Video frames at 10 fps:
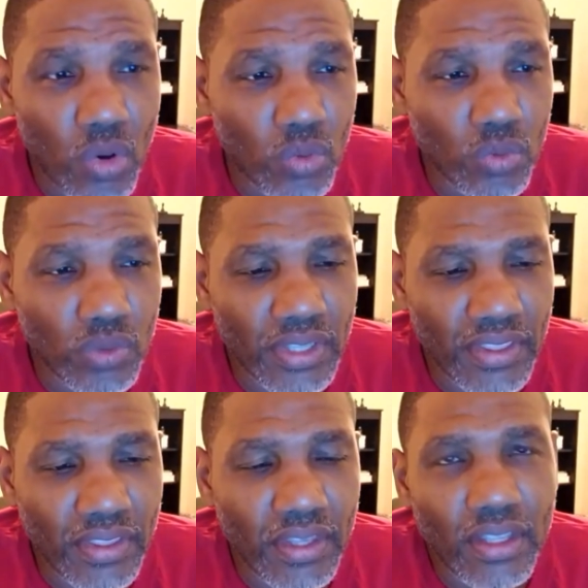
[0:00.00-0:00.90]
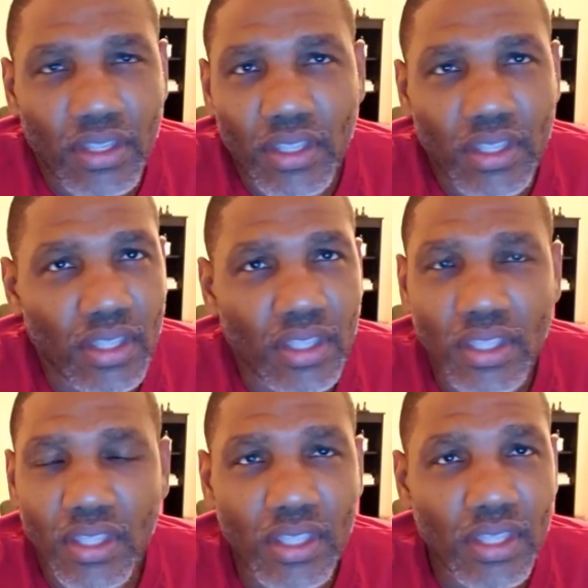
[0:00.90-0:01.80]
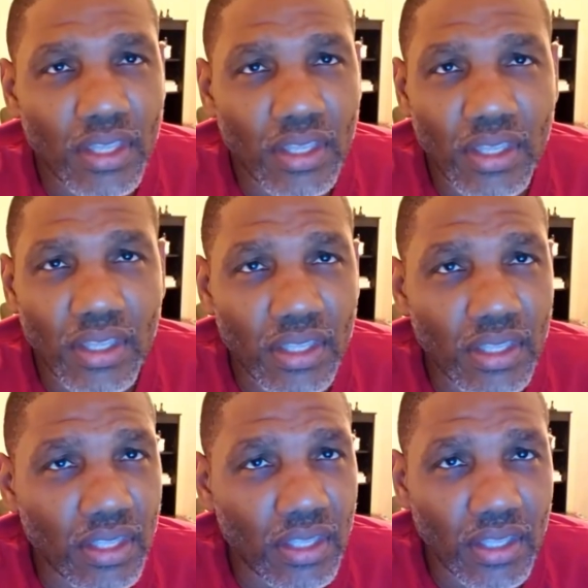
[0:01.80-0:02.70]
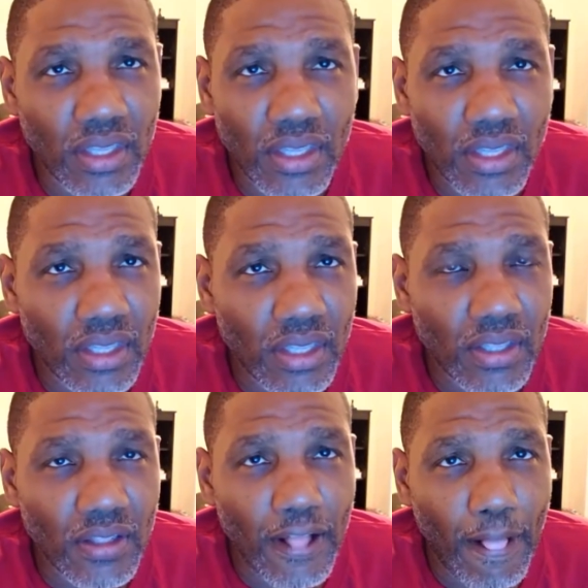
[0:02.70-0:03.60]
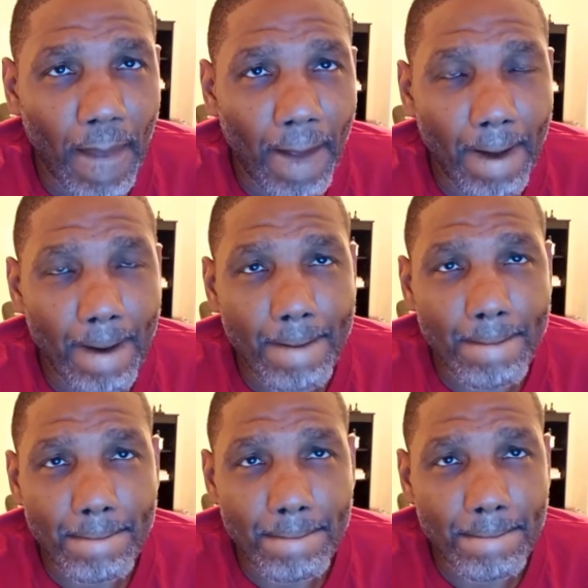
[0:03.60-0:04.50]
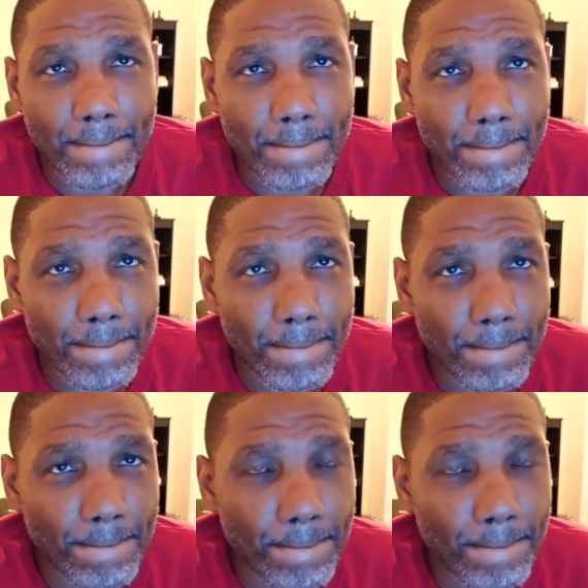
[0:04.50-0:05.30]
so right here, because you guys, I want to stop right here and ask you both a question, and I want you both to